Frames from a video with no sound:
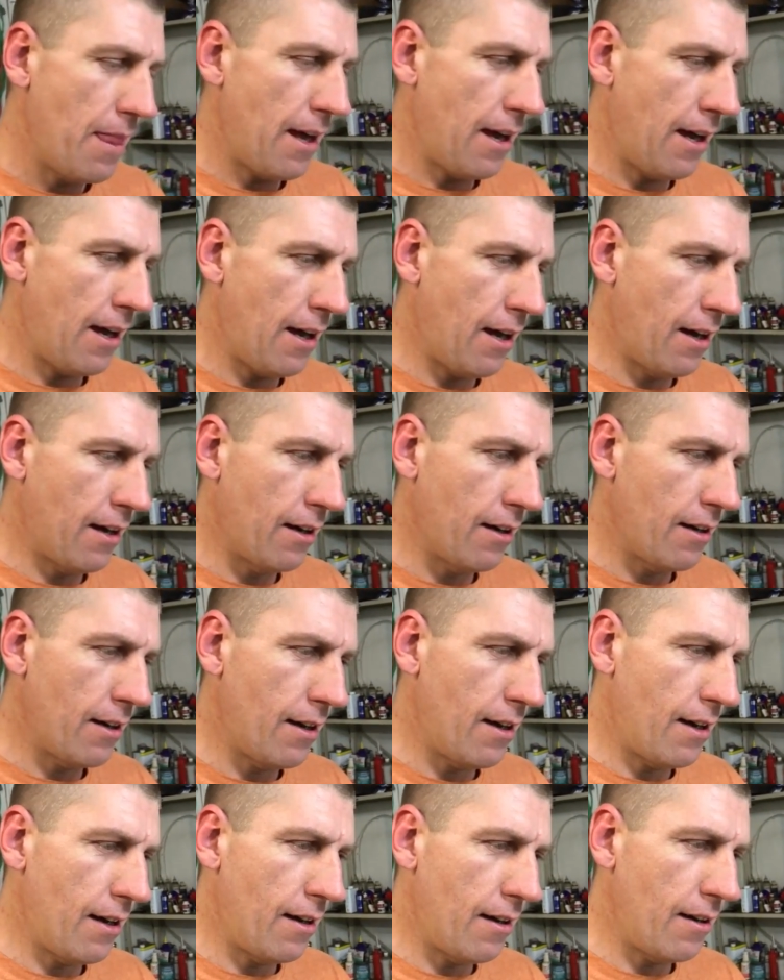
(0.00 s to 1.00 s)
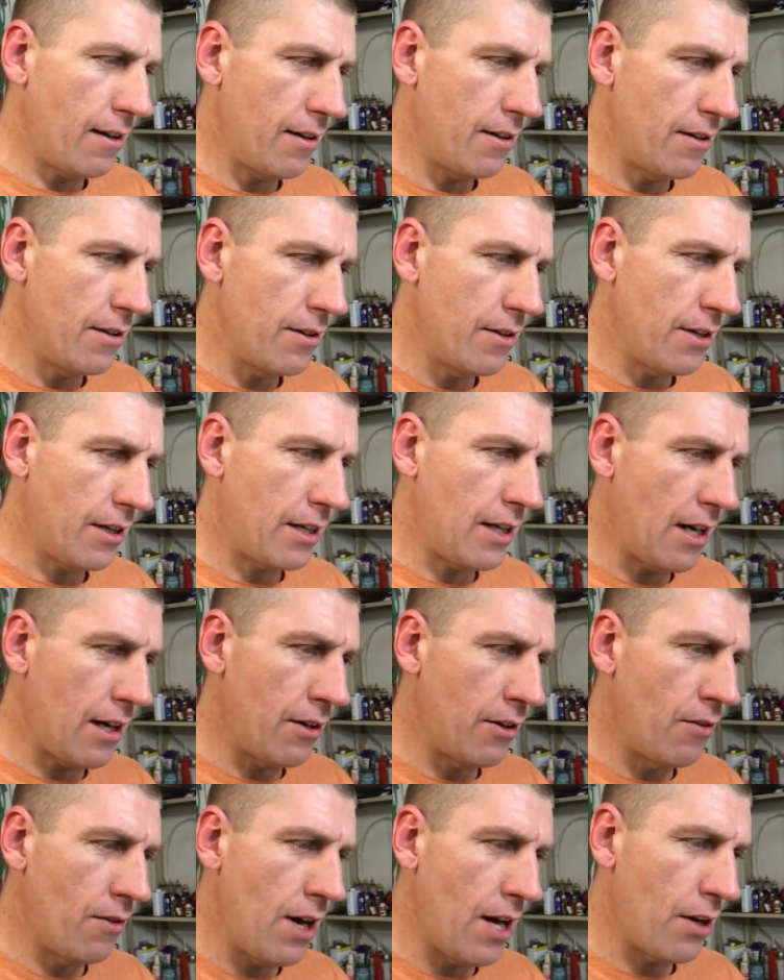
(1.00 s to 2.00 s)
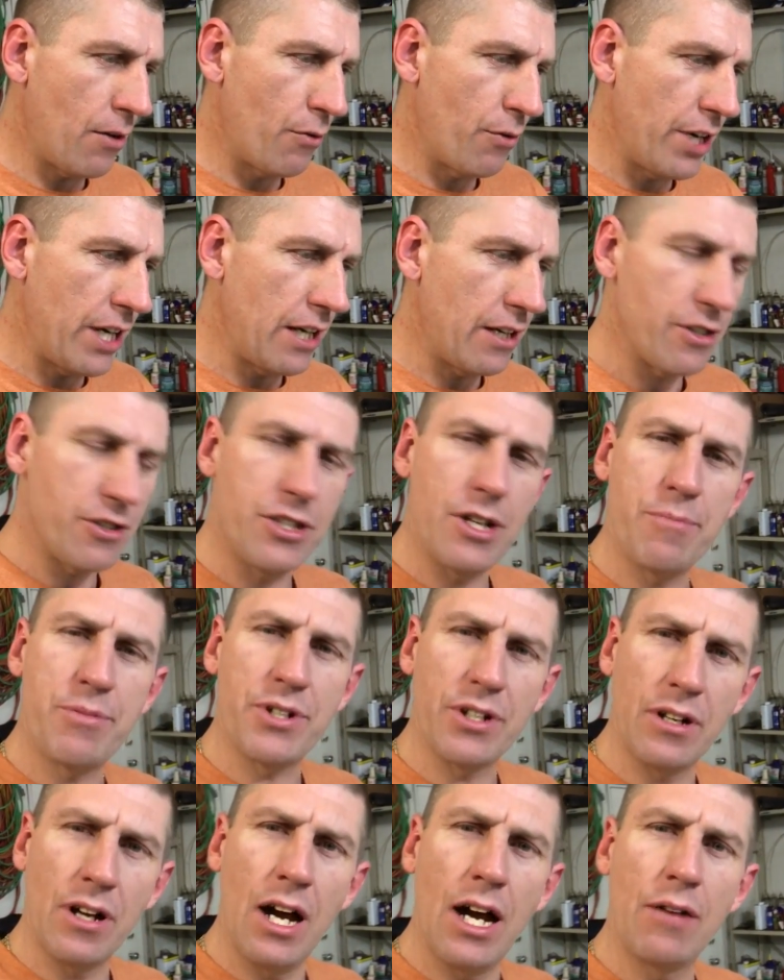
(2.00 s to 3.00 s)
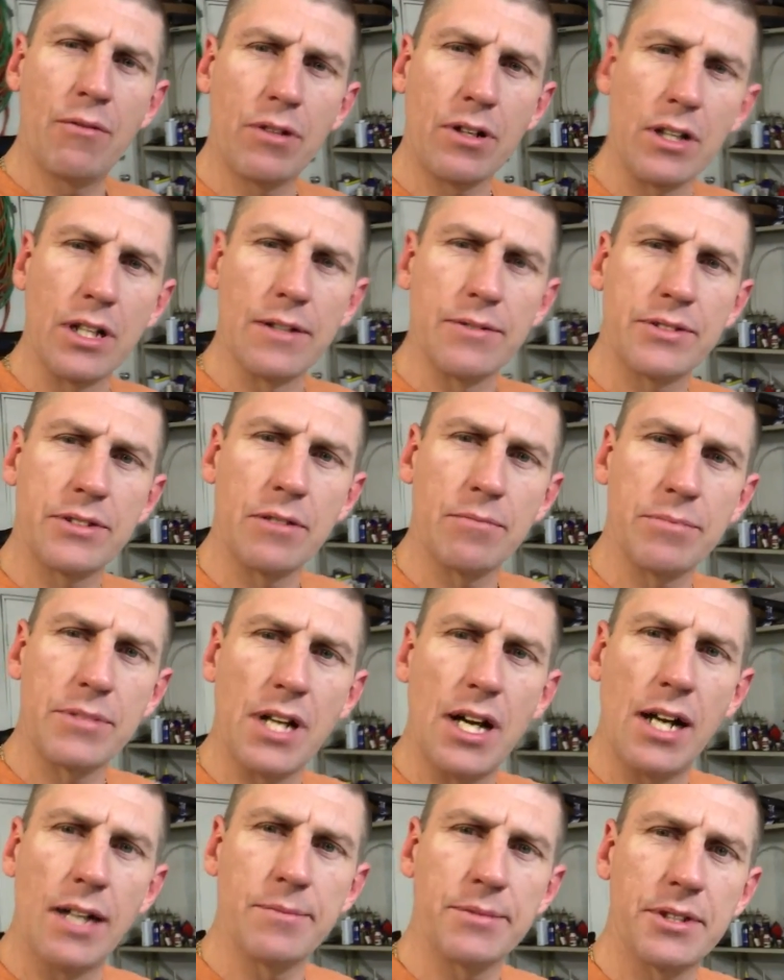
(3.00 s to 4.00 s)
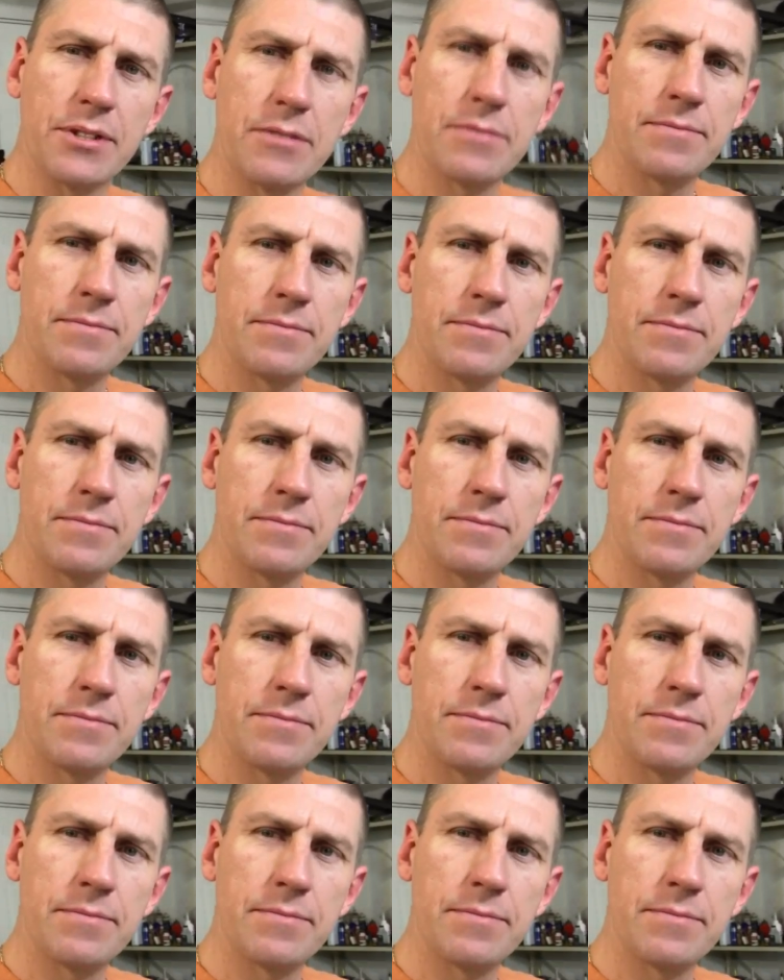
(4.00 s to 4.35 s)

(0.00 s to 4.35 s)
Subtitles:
and you got to know how to read Egyptian hieroglyphs sometimes.